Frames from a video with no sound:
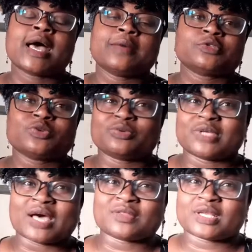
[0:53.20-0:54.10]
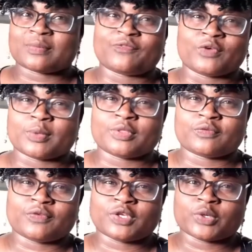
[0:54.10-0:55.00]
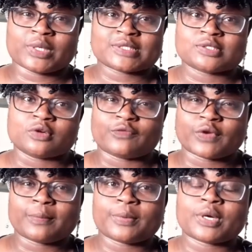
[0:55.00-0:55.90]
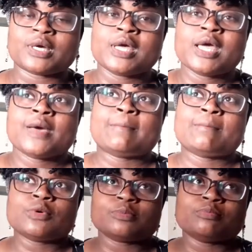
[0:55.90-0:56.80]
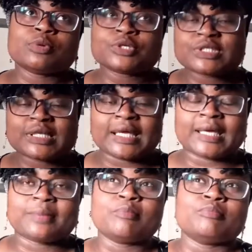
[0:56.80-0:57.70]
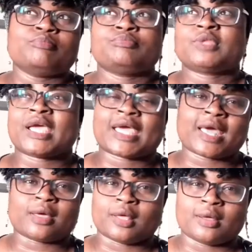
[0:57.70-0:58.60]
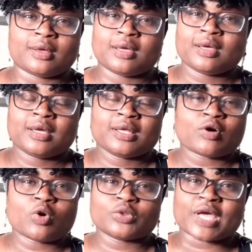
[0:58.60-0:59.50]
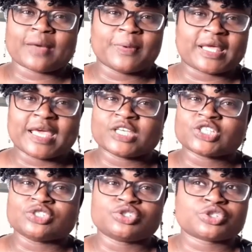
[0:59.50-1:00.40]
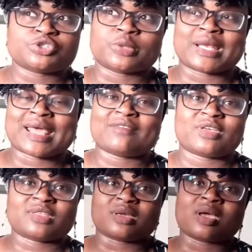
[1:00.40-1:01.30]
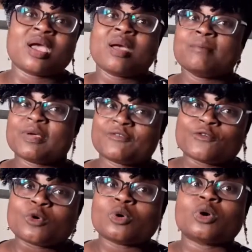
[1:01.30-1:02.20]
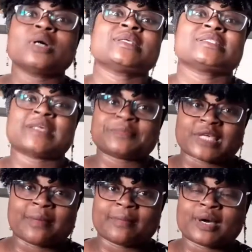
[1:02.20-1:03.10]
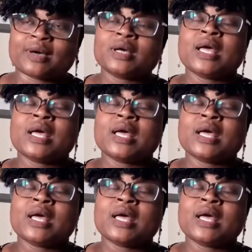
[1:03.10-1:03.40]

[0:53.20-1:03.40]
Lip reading: So now that I'm filming the video, it's November. Mostly they get all the applications through and everything before September.